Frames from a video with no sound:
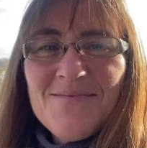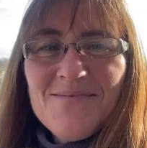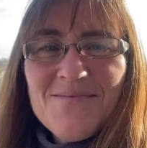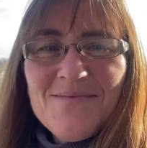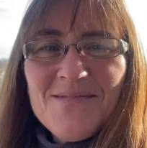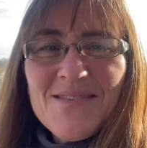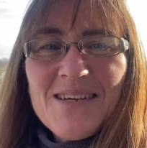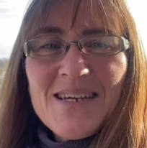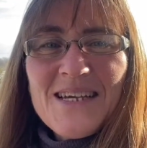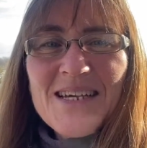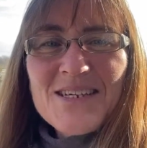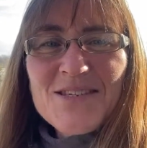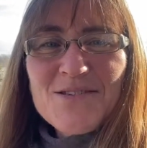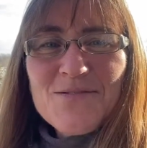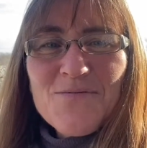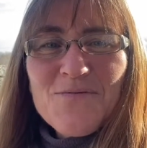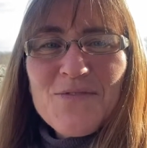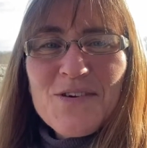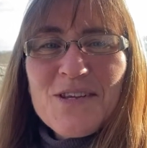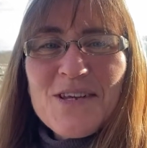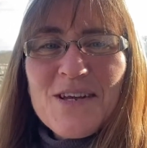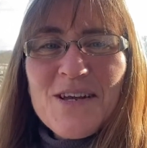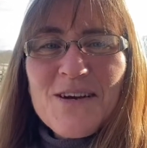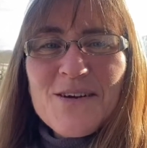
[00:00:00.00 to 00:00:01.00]
Here's some
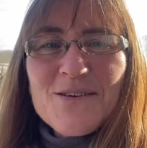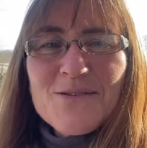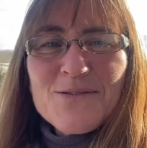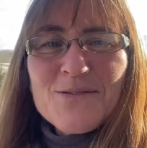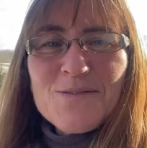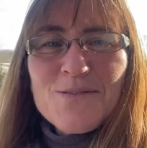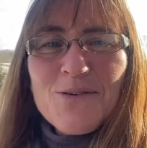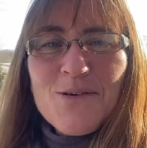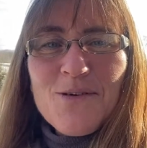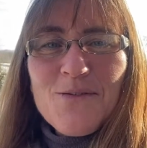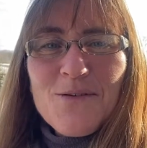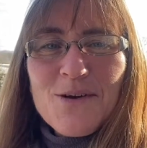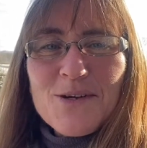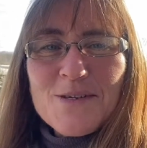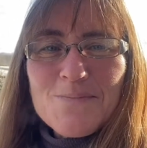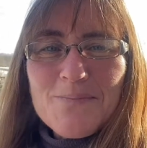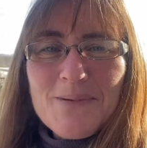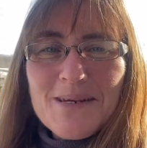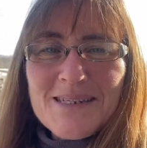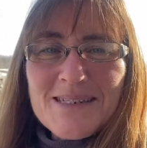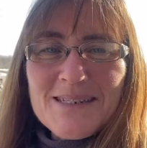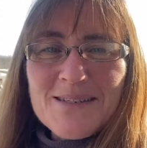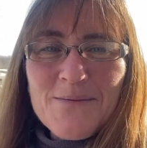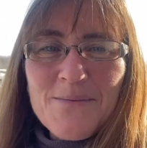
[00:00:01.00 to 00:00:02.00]
videos of us
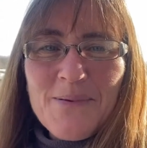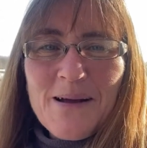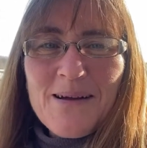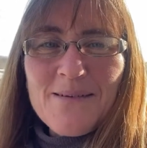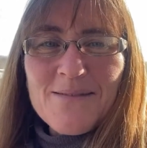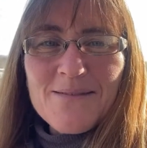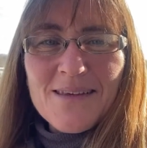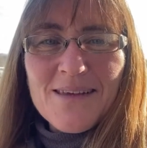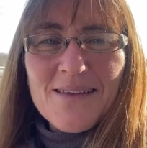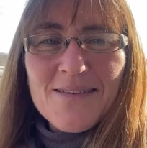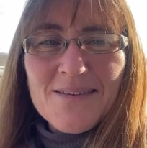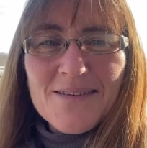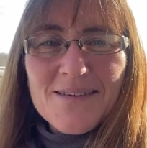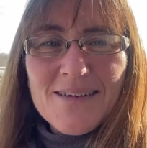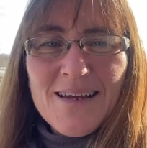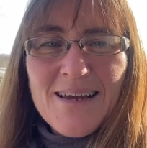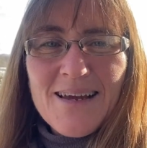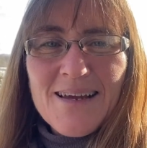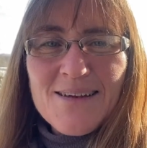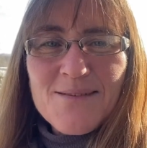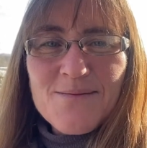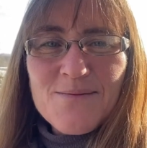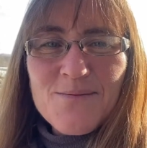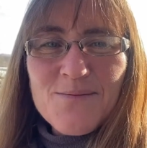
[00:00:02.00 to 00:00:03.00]
messing about the other
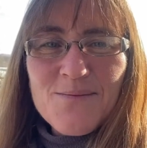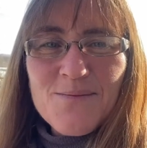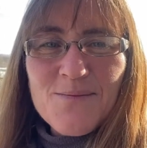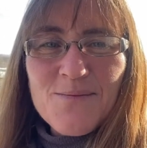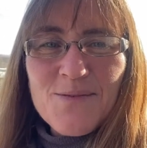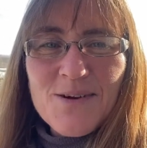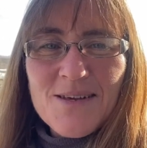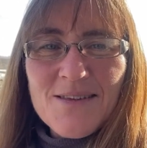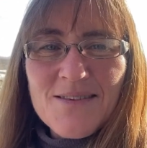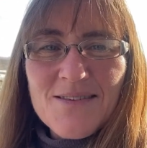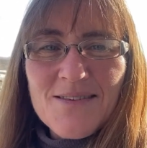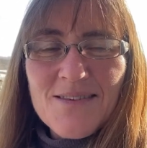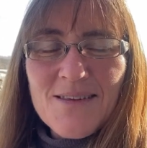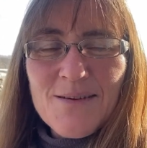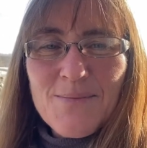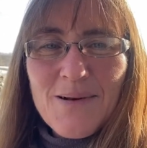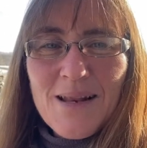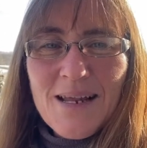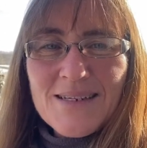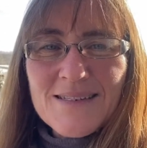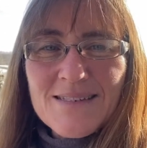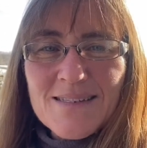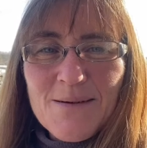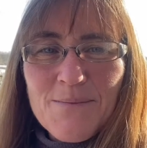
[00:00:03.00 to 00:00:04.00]
day with a
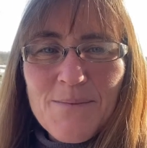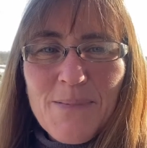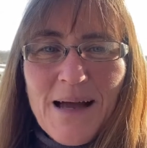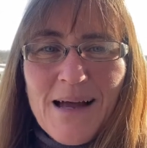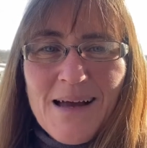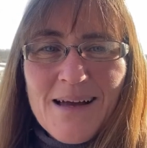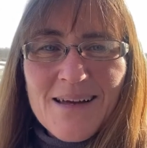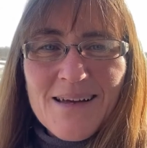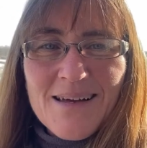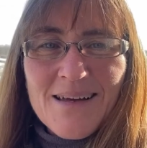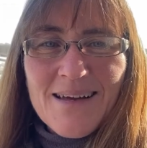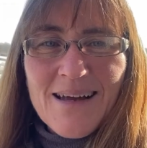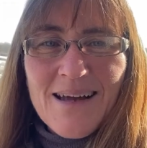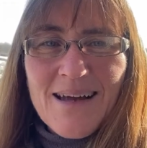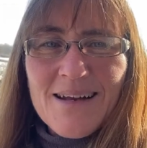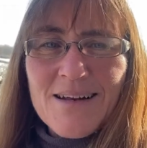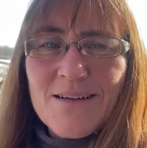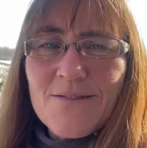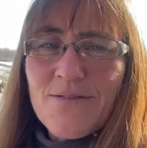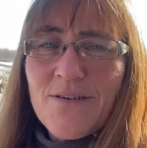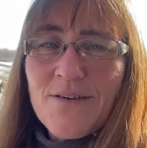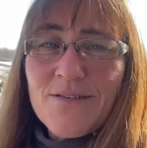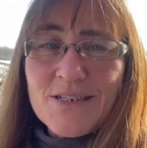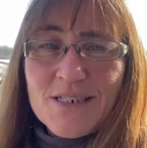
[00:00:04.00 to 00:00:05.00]
plastic bag and
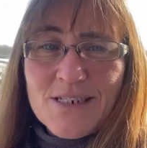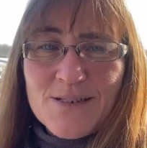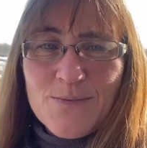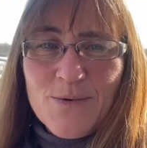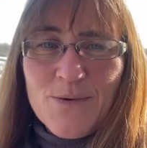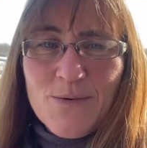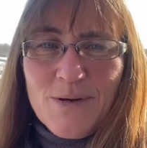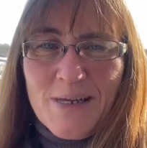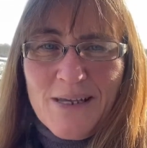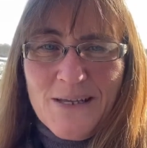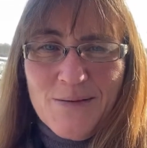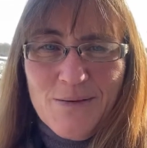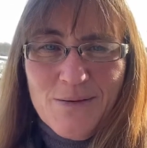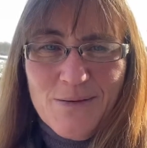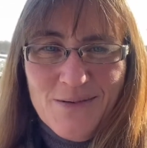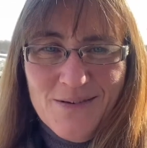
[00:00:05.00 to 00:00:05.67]
a very small hill.